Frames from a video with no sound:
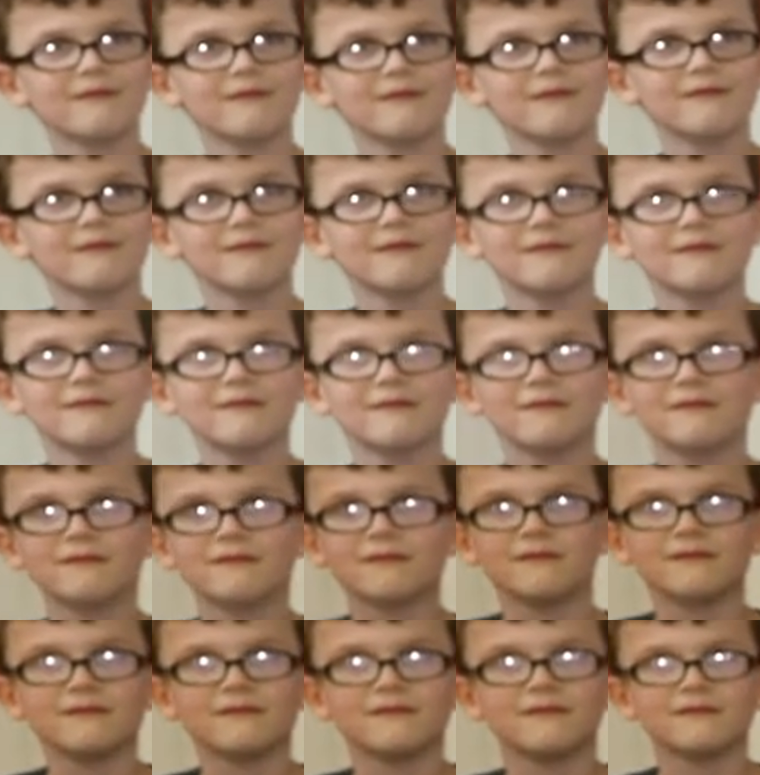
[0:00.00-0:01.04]

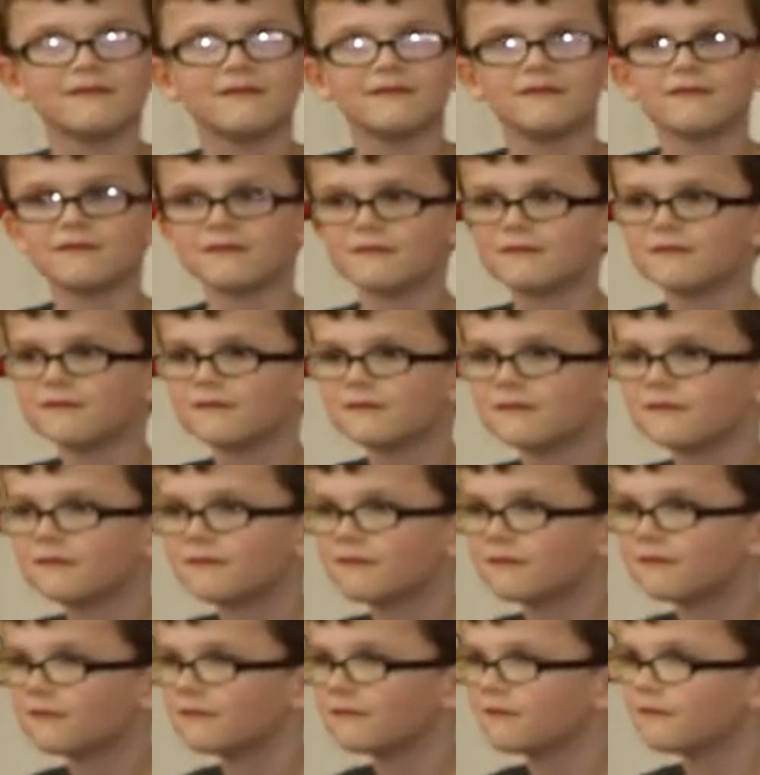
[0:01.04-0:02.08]

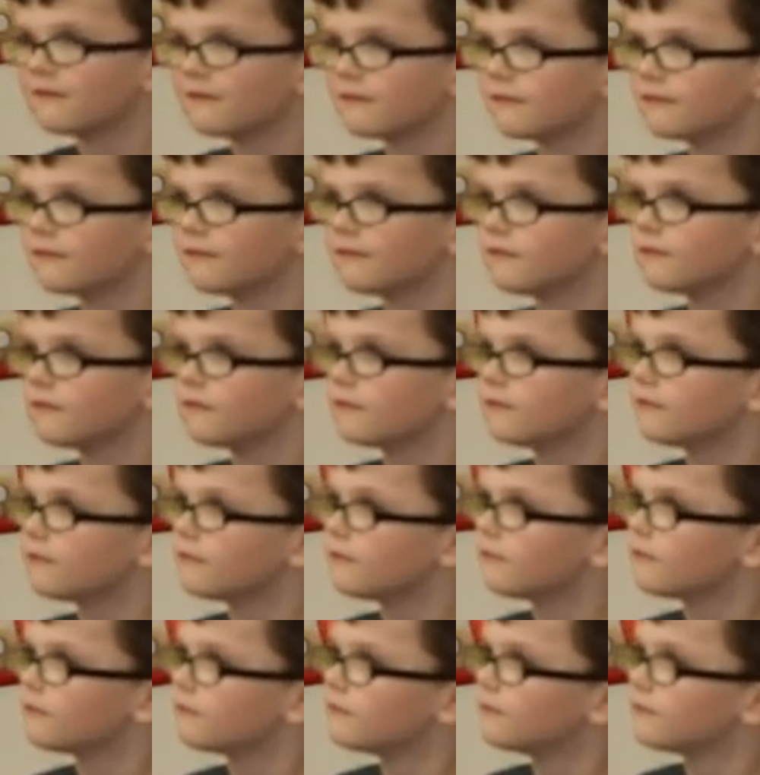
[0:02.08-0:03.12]

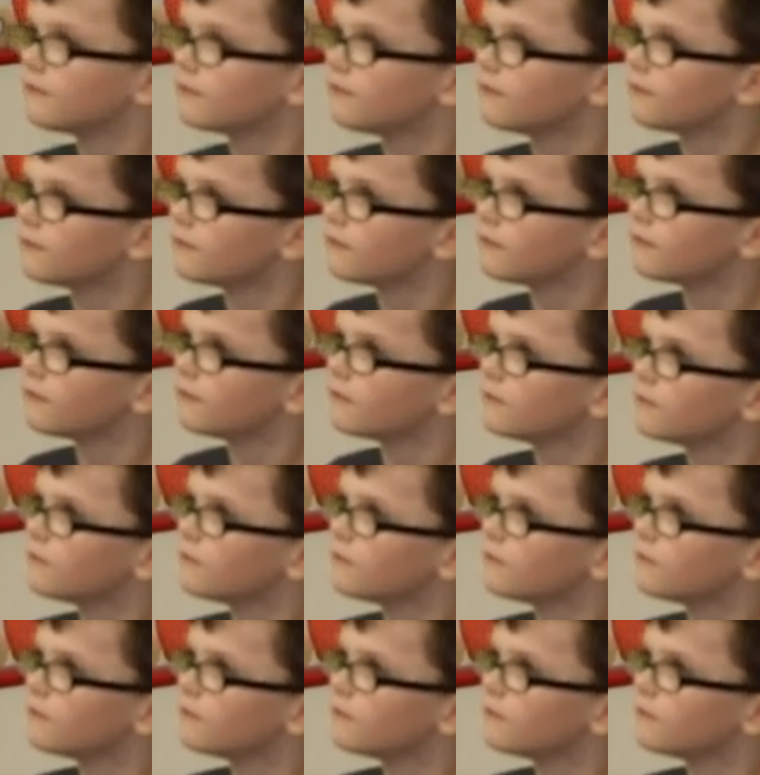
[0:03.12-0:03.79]
The person shown says nothing.